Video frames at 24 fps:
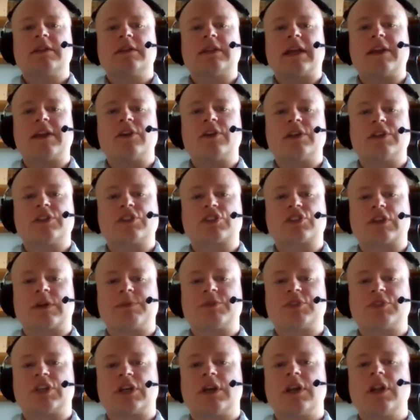Later in
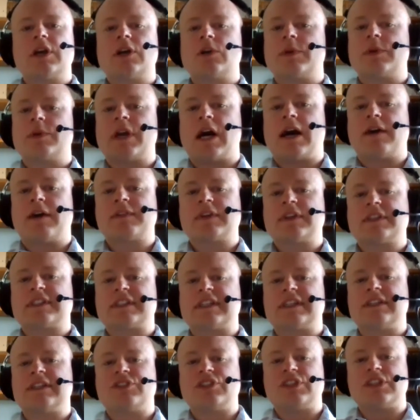Scripture, we often
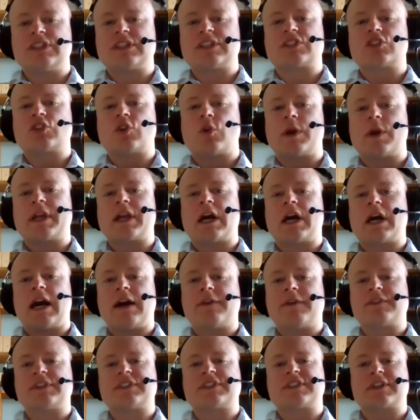see Jesus going
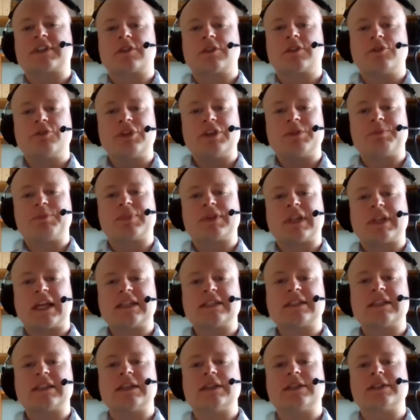off to secluded
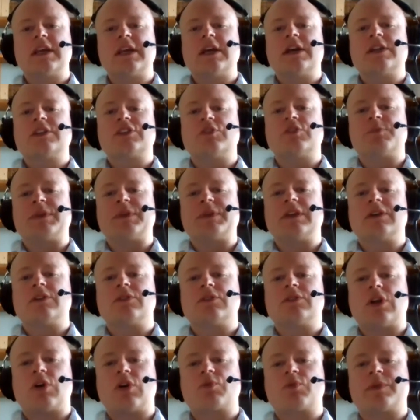places to be
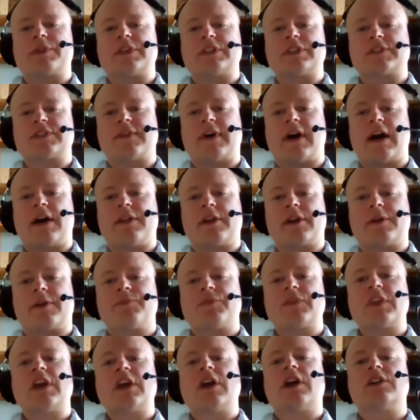alone with his Father.
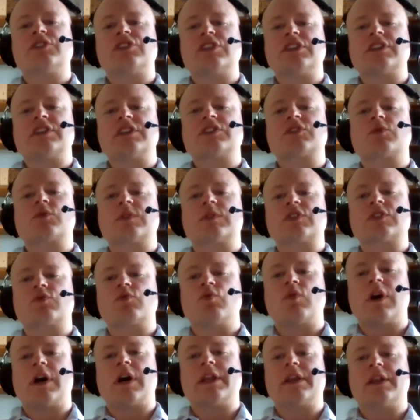Jesus was
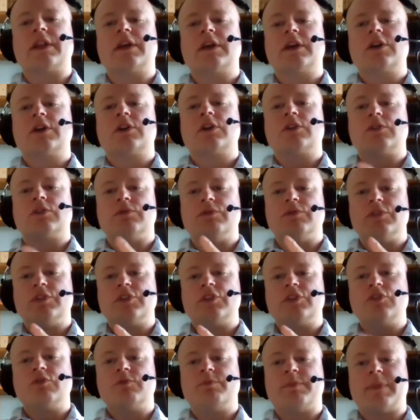one who
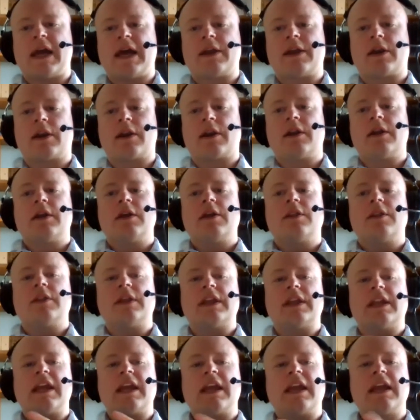knew better
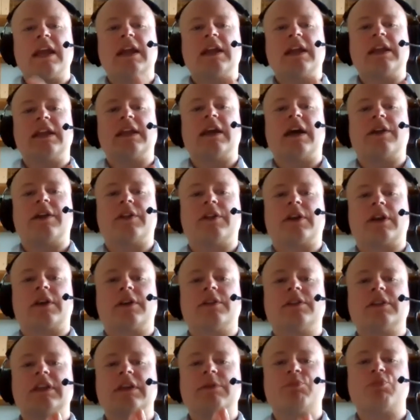than any
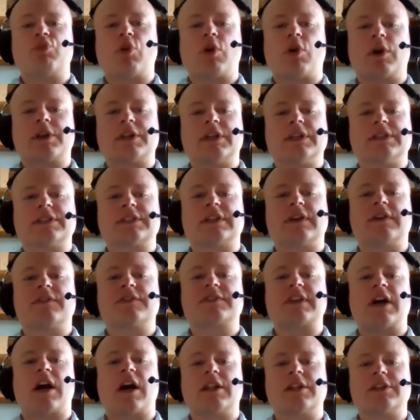other the importance of
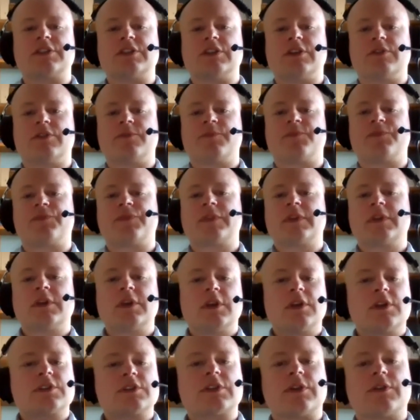solitude.
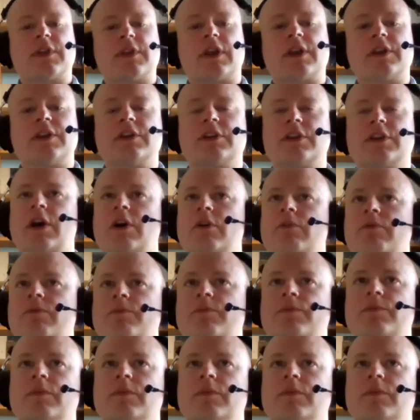So there you go.